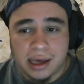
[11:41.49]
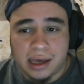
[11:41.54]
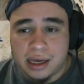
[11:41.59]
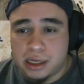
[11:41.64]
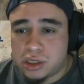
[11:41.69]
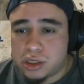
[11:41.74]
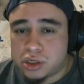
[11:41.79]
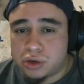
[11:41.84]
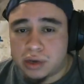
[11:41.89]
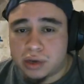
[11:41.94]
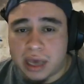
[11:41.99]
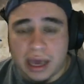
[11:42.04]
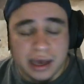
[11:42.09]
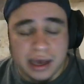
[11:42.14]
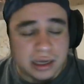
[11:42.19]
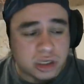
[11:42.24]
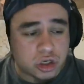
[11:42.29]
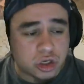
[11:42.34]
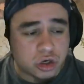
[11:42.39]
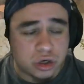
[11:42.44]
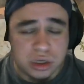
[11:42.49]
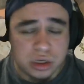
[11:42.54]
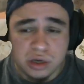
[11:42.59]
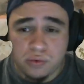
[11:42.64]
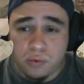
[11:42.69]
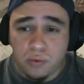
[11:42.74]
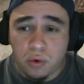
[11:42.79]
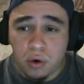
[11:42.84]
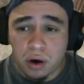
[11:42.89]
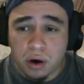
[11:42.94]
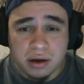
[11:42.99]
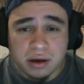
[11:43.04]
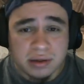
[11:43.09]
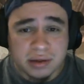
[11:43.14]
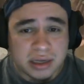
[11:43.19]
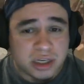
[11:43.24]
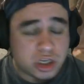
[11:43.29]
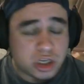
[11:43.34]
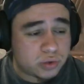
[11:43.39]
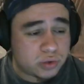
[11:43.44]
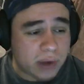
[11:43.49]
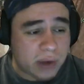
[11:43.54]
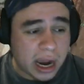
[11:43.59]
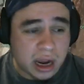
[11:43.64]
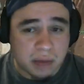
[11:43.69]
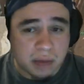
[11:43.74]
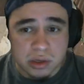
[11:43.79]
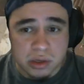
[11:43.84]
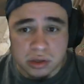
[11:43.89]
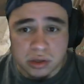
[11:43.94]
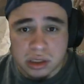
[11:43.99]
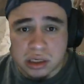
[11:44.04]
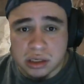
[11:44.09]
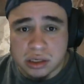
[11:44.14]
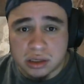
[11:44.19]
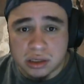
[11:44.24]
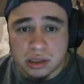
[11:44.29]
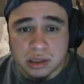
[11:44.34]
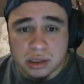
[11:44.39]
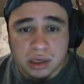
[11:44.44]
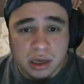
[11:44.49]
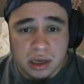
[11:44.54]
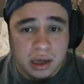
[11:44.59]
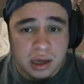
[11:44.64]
It's okay. It's early war. Let's just rack up those kills.